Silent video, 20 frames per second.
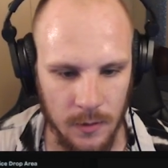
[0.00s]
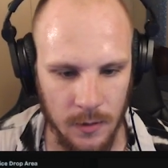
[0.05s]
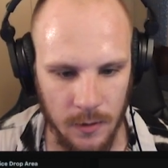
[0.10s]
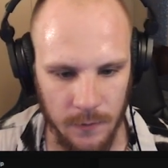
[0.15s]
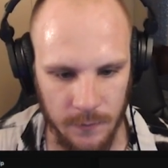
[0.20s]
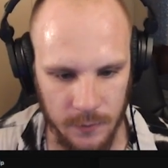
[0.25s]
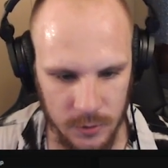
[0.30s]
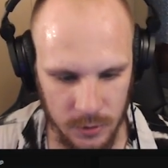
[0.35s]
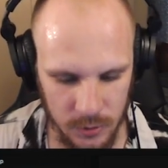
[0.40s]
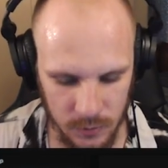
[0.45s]

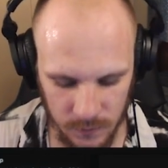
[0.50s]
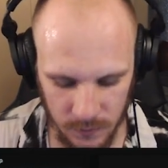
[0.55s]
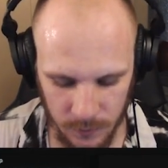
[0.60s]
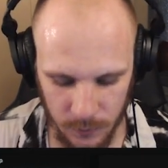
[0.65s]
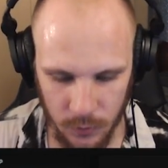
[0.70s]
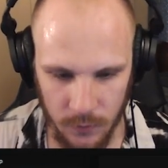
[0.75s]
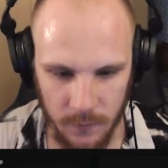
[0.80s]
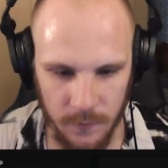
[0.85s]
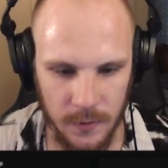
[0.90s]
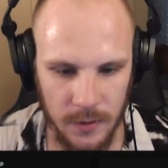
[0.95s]
If we just
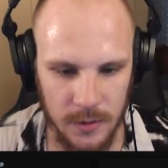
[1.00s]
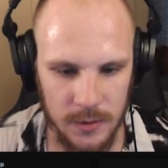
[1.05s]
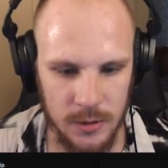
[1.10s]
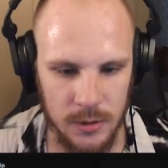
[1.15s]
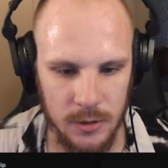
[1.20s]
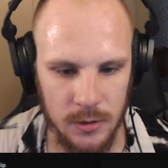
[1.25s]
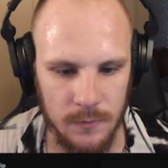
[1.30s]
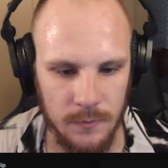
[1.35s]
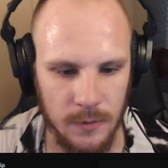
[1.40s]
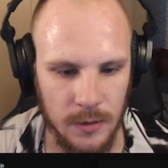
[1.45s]
remove
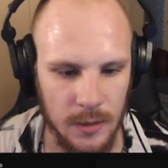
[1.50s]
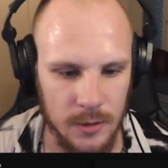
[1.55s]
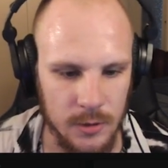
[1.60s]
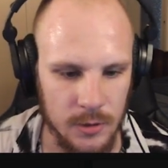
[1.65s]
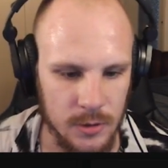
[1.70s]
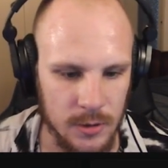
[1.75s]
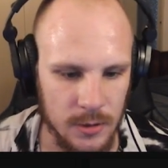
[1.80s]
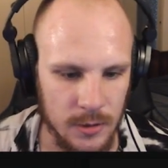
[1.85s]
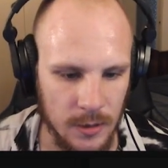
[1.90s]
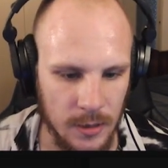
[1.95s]
this, we can
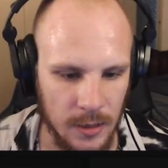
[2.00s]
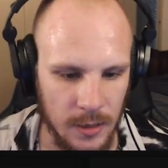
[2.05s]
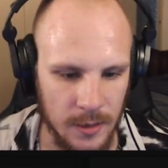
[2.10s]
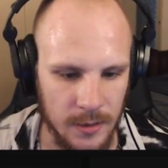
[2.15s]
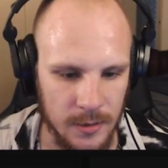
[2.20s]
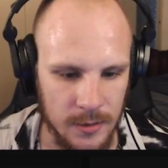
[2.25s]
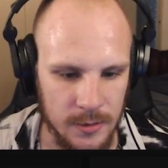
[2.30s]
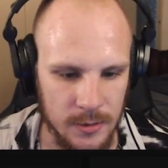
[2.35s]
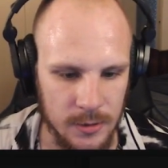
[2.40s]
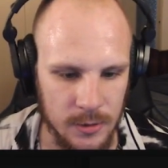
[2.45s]
just
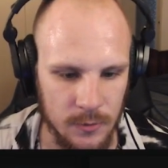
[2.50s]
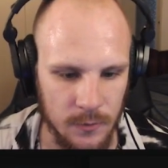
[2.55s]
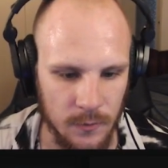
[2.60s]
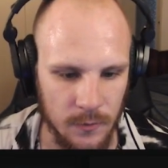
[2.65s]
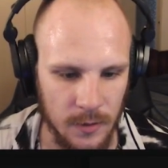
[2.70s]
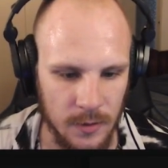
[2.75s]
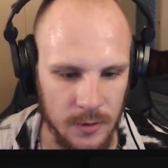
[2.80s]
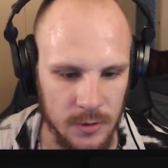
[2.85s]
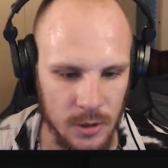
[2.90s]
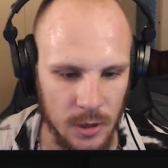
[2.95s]
line these two
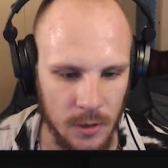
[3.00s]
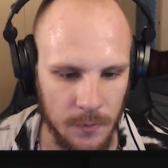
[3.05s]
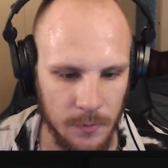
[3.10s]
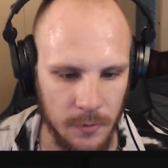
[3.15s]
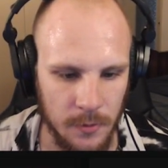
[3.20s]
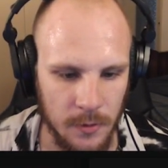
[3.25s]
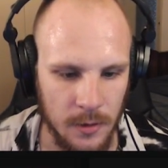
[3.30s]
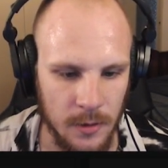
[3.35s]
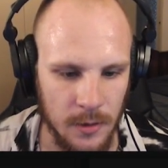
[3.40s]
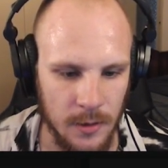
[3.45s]
things
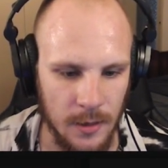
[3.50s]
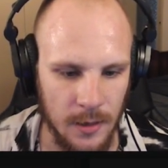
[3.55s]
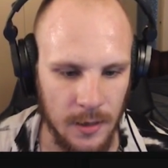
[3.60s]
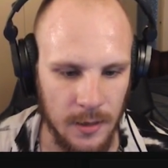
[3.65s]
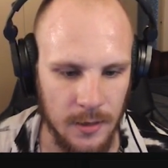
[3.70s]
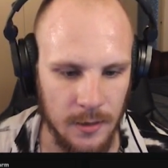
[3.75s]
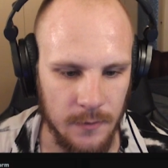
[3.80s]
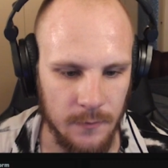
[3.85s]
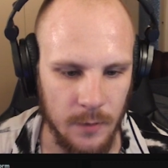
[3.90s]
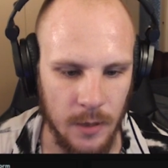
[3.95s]
up
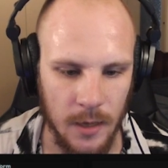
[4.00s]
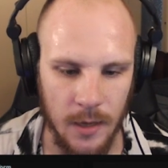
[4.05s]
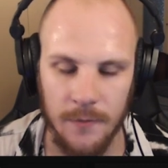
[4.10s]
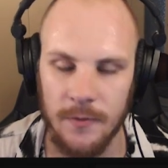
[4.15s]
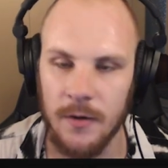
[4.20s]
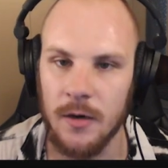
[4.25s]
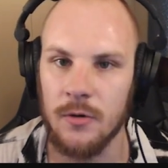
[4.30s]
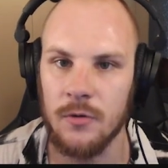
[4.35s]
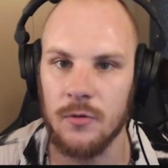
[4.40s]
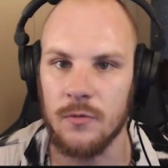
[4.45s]
and then we
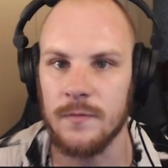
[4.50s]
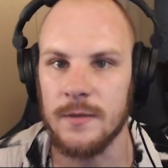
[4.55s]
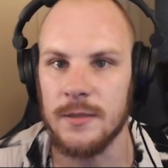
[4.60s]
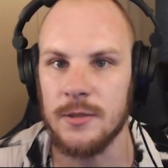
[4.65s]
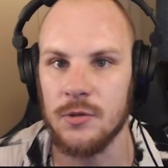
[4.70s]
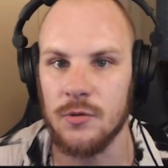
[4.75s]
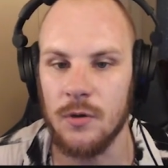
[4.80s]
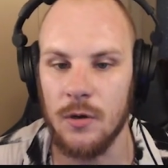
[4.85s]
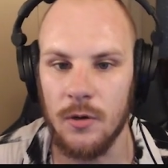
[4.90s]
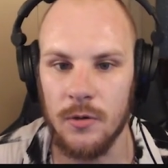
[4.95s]
have our
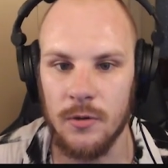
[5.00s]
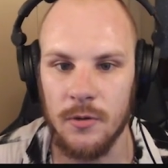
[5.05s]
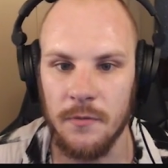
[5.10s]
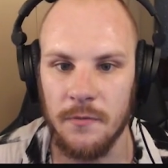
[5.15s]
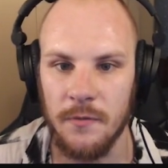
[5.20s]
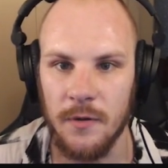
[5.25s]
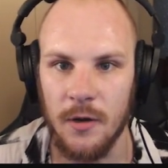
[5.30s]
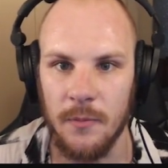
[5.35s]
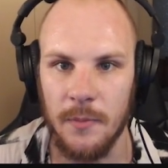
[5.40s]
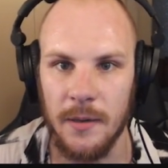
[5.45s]
original audio
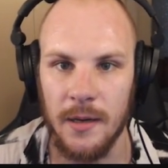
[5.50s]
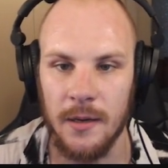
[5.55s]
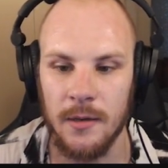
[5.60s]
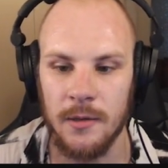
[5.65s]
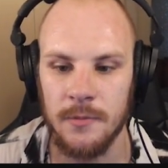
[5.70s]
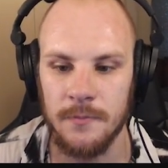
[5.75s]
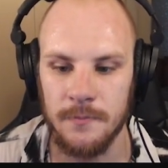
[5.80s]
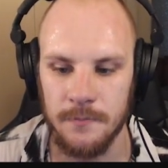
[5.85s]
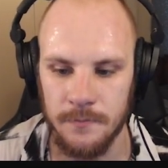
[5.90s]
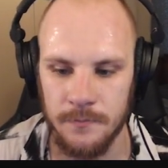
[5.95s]
file
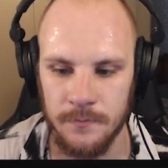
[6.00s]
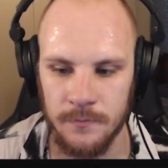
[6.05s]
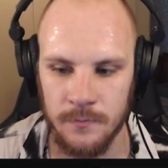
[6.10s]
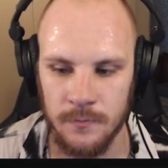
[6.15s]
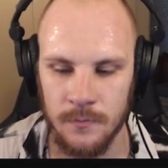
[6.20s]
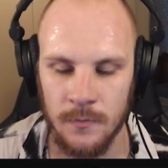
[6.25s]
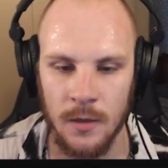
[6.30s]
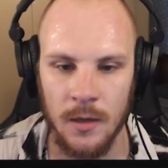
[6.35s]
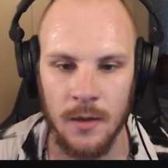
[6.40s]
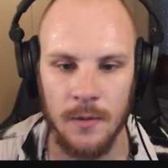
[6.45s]
back.
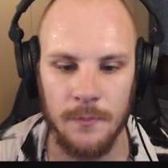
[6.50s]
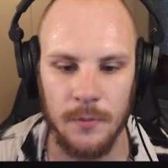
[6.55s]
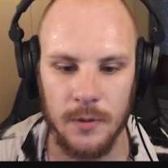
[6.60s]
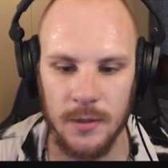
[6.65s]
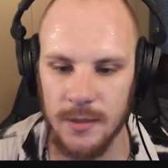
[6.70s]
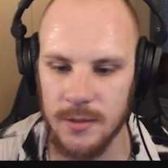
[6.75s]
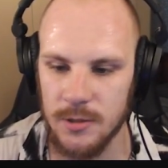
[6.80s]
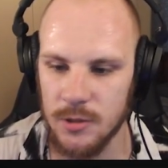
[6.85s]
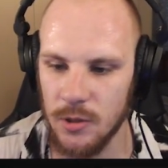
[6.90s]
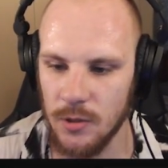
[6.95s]
But
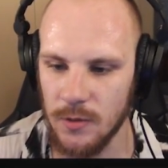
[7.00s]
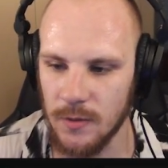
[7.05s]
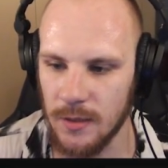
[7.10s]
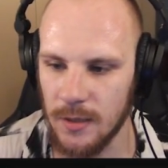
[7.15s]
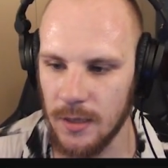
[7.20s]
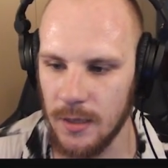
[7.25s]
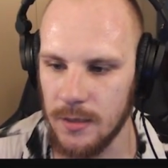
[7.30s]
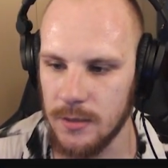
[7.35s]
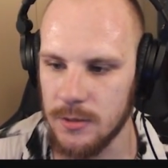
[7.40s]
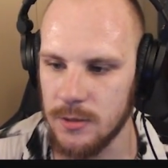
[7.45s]
that's not the
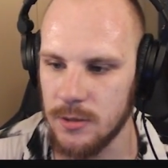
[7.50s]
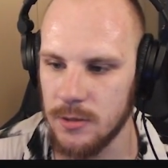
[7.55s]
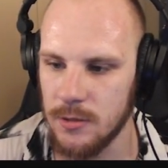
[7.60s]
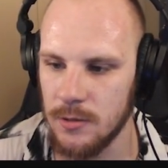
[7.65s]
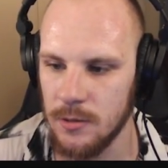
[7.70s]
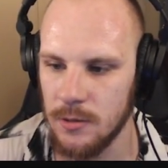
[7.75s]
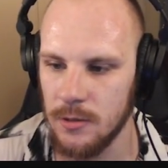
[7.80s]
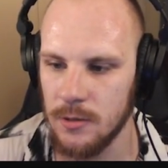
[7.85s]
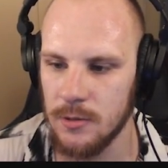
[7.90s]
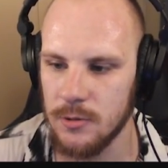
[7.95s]
case.
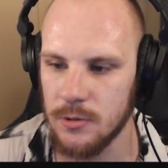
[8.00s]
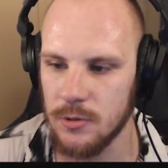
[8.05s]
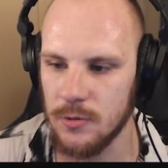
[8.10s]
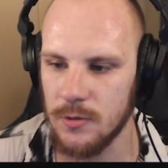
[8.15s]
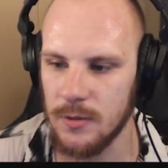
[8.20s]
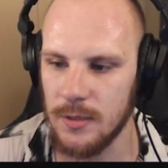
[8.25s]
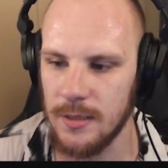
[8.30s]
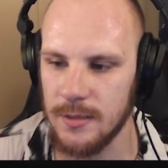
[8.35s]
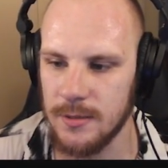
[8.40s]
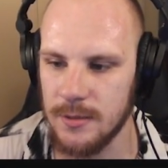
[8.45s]
So
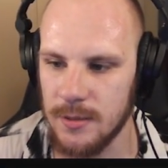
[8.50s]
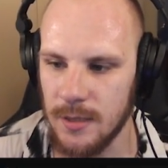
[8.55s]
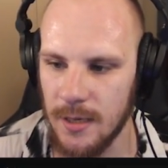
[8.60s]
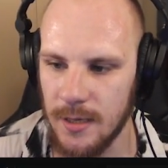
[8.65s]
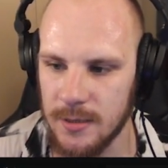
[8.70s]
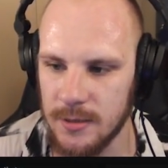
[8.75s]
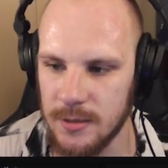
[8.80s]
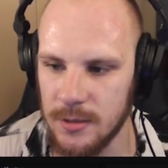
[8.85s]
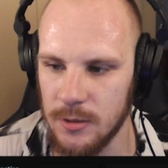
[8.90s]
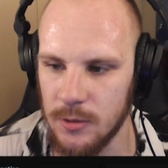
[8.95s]
let's
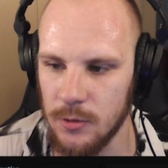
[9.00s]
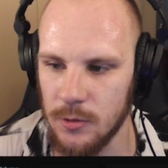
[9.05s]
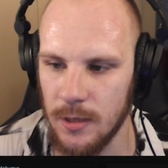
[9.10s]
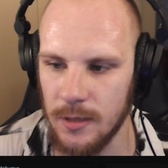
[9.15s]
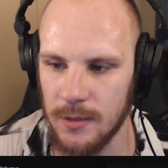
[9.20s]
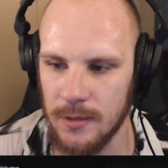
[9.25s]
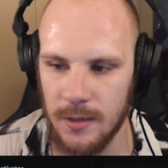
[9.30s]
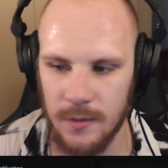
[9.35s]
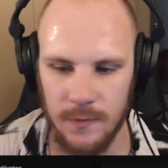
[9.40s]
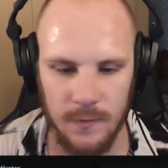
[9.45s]
actually look
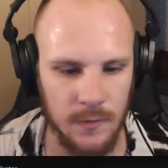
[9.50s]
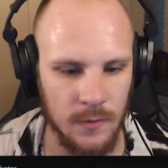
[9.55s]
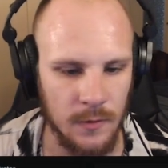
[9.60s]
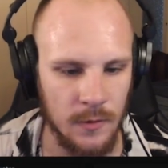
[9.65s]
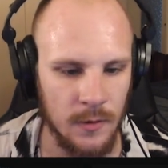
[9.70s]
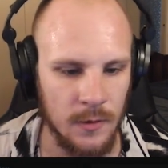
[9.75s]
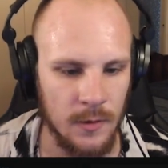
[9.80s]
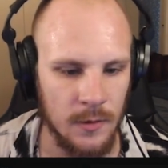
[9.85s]
at that.